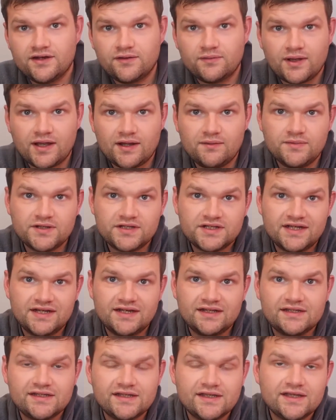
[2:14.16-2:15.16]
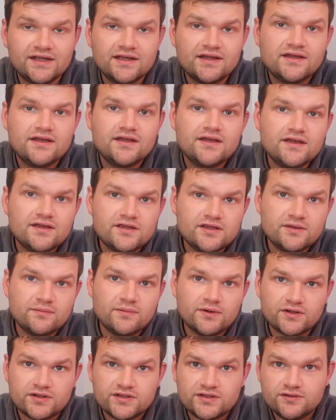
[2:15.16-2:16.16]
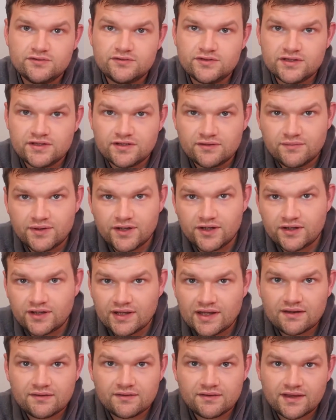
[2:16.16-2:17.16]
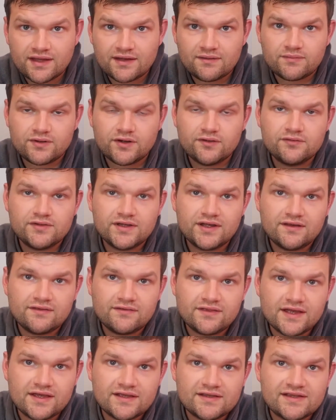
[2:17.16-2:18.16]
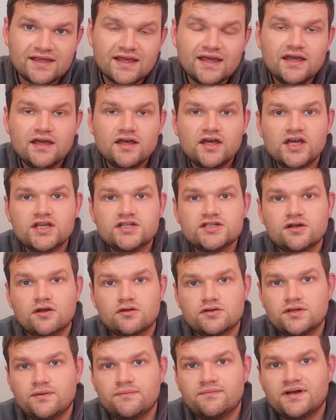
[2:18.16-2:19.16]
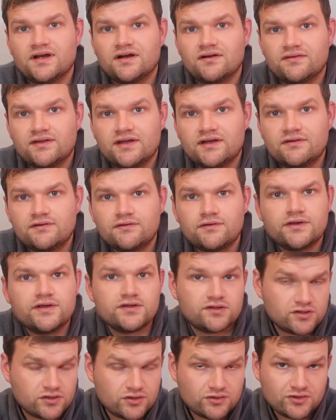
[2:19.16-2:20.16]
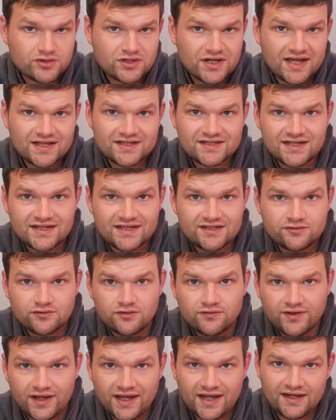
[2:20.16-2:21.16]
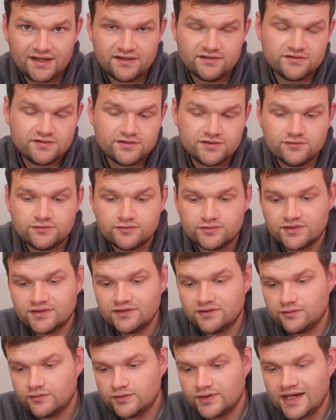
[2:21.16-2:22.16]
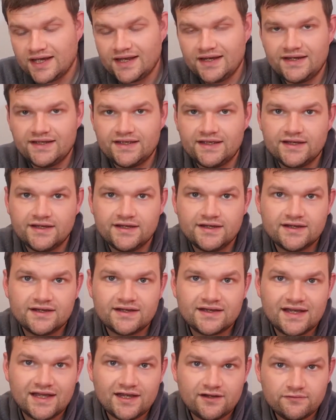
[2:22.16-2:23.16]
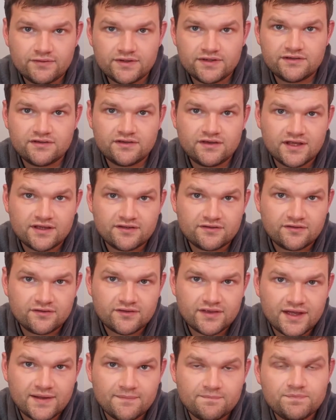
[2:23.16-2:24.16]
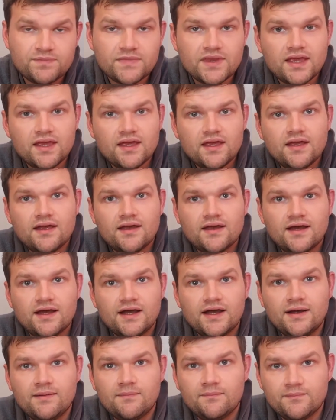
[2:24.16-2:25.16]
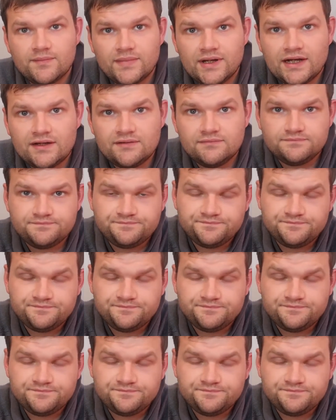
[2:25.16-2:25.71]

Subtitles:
how much energy your body's using to burn that protein and things. It's not something I feel you should actually sort of add into your daily calories and things like that. But